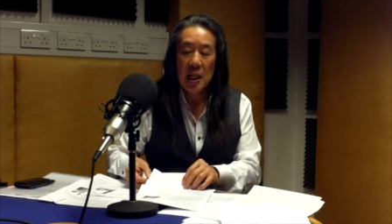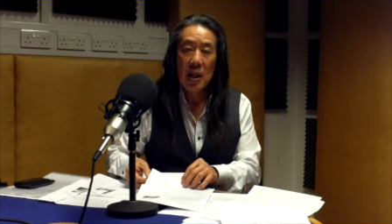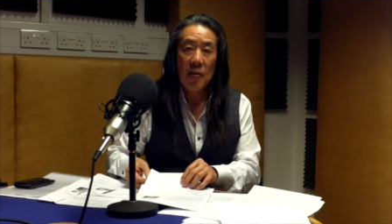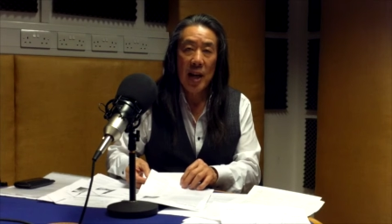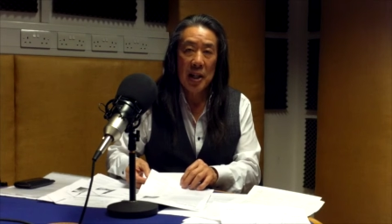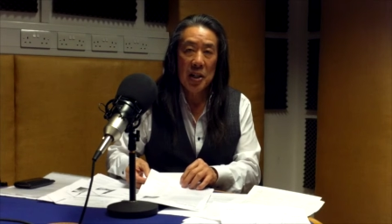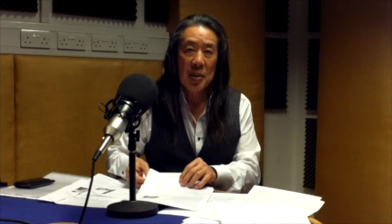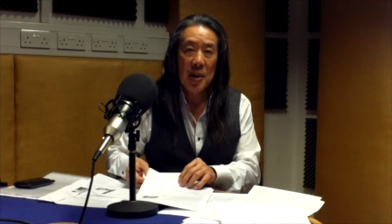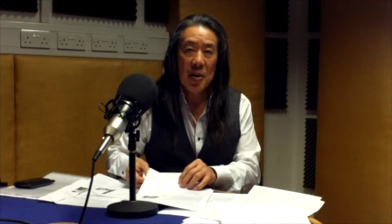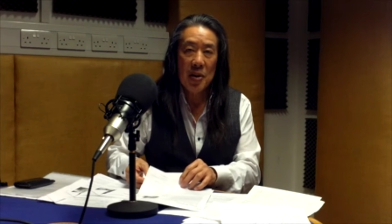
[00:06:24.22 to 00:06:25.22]
of Latin
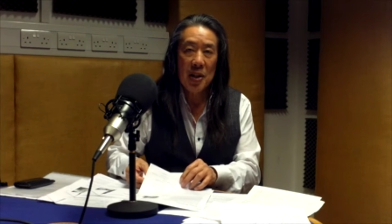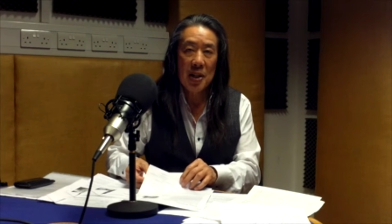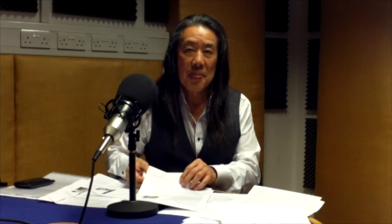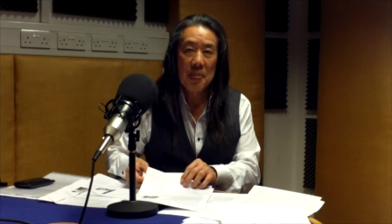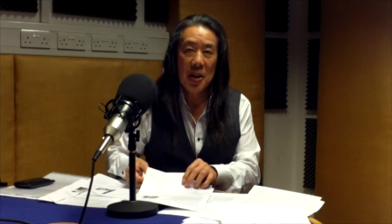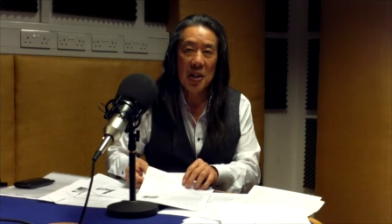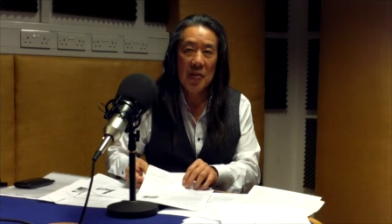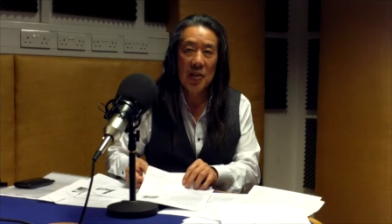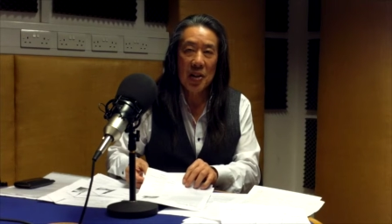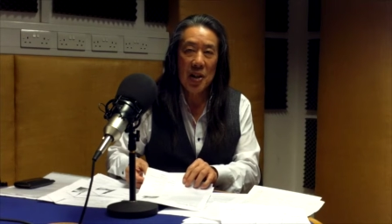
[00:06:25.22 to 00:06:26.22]
America. Not
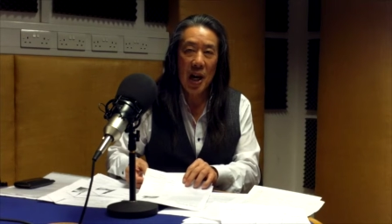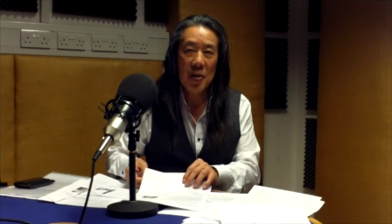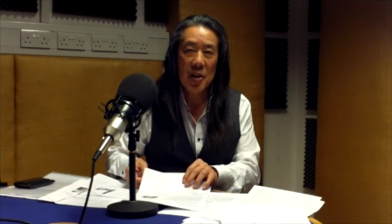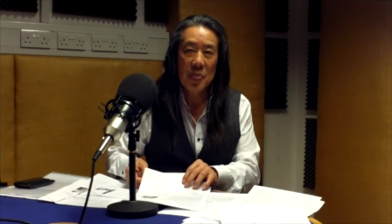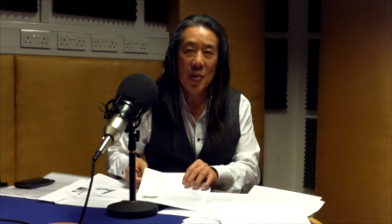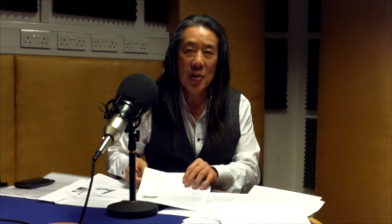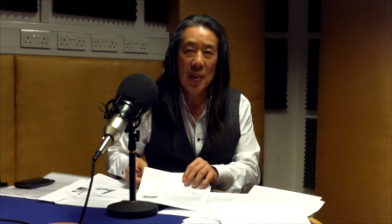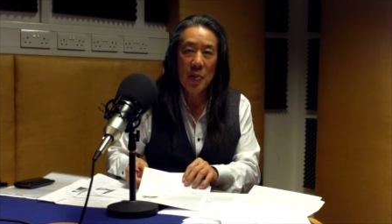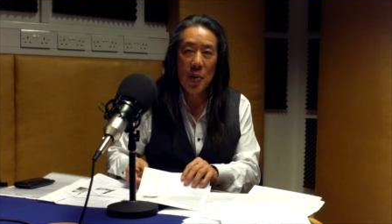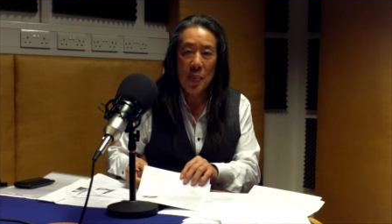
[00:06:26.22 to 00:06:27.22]
even the current, more
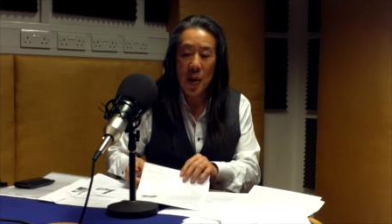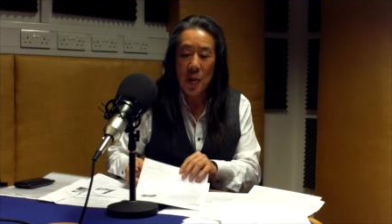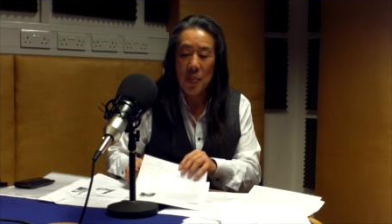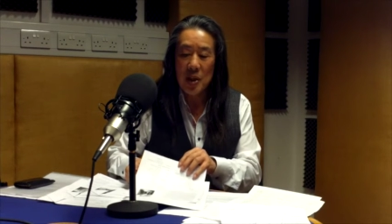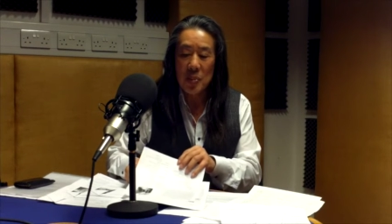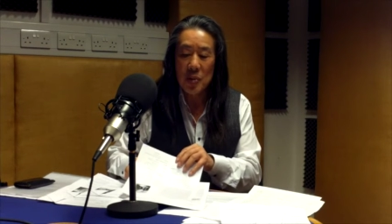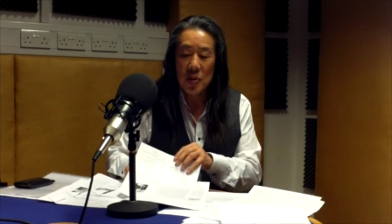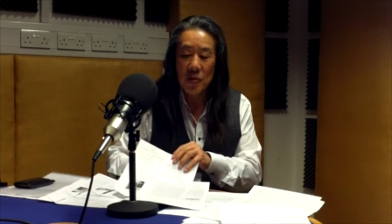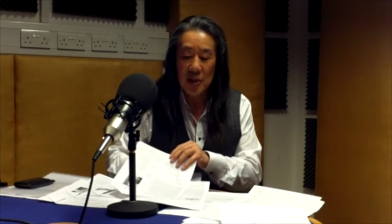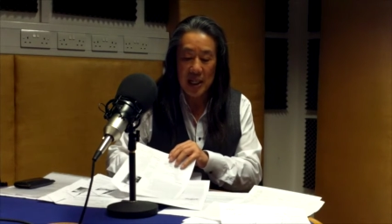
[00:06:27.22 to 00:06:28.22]
liberal pope has
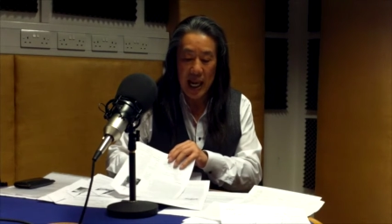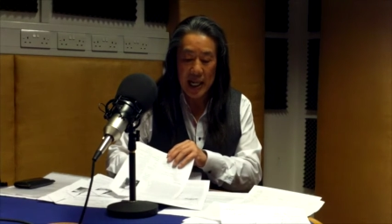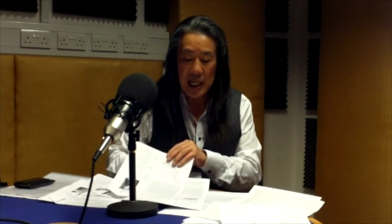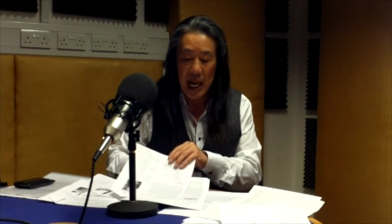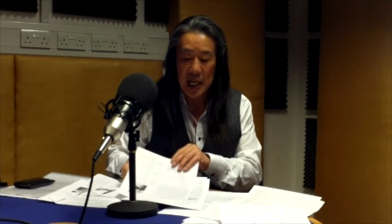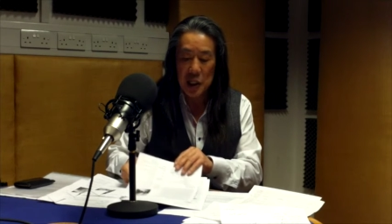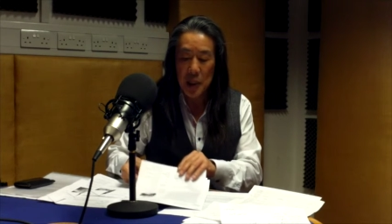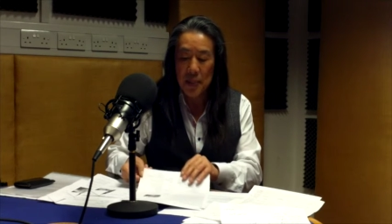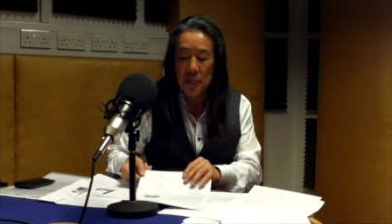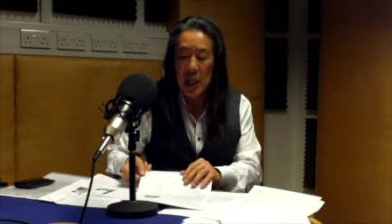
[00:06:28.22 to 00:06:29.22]
moved to canonize
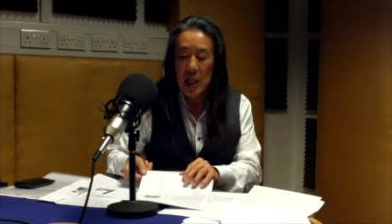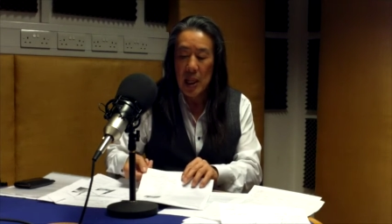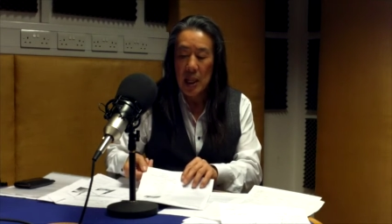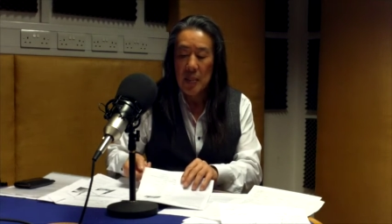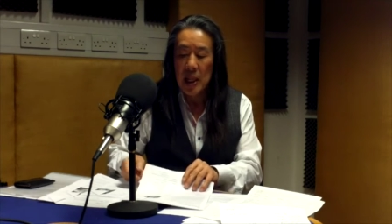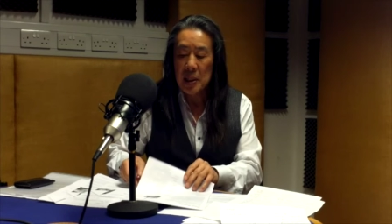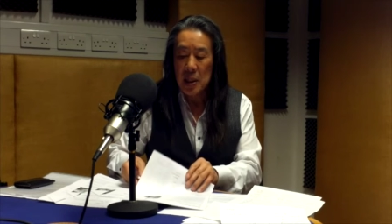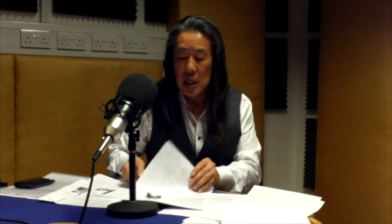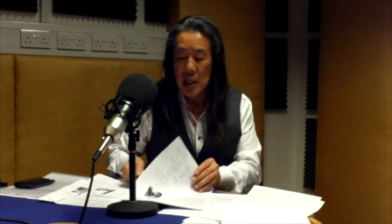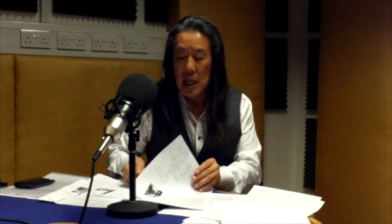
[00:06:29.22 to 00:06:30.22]
him, but
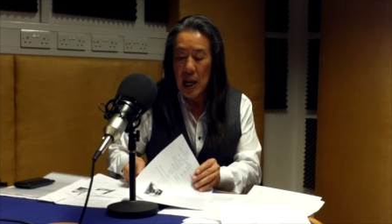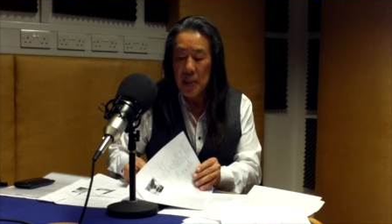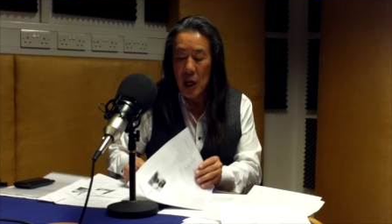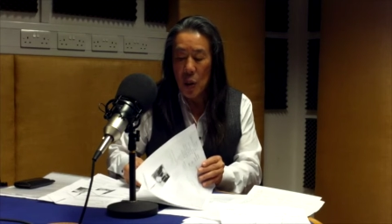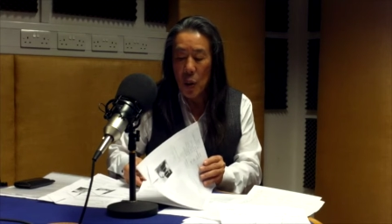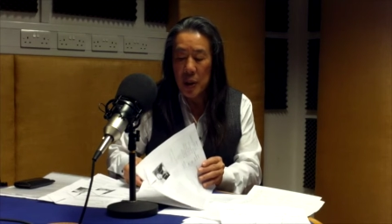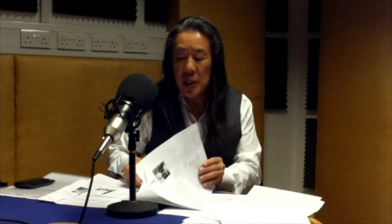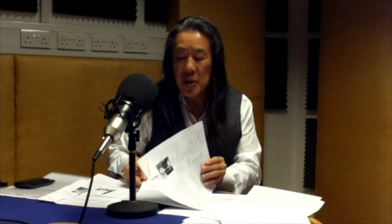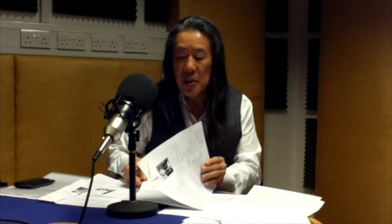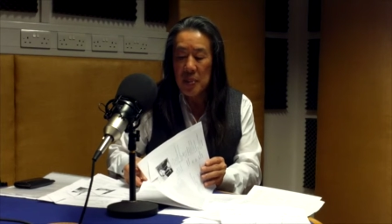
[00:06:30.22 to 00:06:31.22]
among
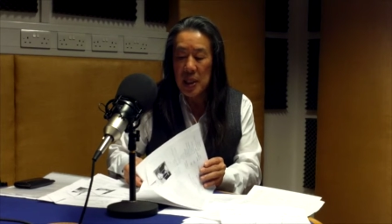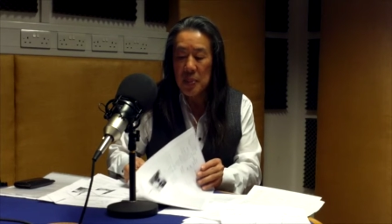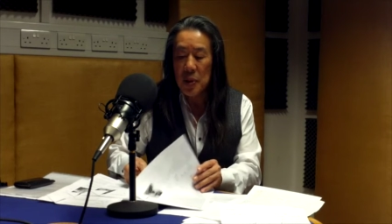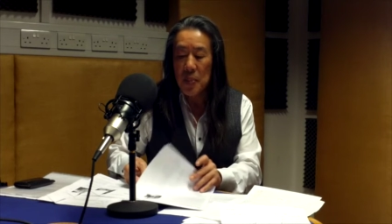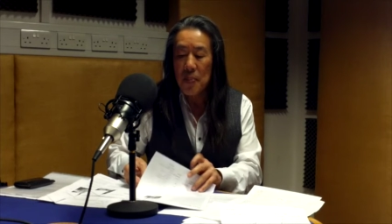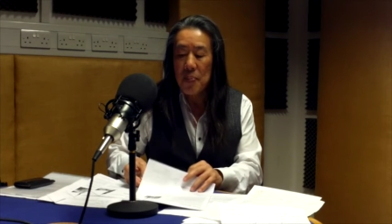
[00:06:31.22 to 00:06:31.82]
ordinary people,